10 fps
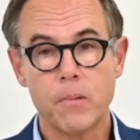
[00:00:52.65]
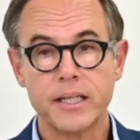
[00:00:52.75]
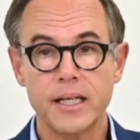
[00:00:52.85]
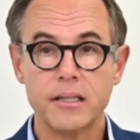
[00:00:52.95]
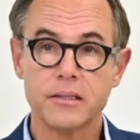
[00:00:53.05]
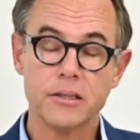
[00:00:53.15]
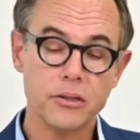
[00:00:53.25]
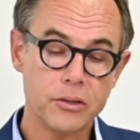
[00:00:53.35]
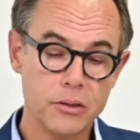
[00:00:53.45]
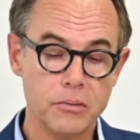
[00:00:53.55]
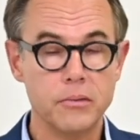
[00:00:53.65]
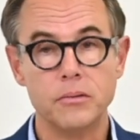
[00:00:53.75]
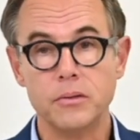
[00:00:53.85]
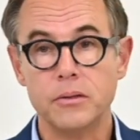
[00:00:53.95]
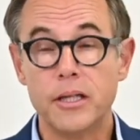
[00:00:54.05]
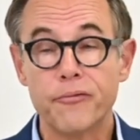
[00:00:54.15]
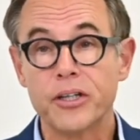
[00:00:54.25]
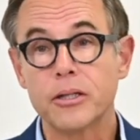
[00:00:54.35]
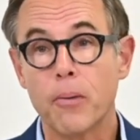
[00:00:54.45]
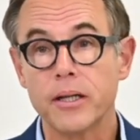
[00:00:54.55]
we did
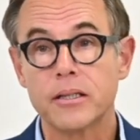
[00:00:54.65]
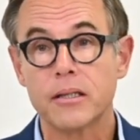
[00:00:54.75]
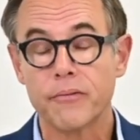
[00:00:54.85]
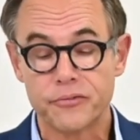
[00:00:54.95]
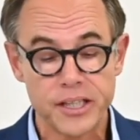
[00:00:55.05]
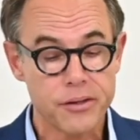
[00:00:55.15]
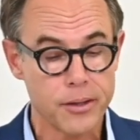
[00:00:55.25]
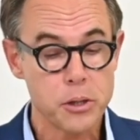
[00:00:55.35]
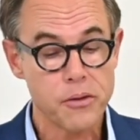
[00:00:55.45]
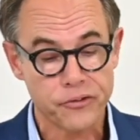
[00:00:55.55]
different qualitative research.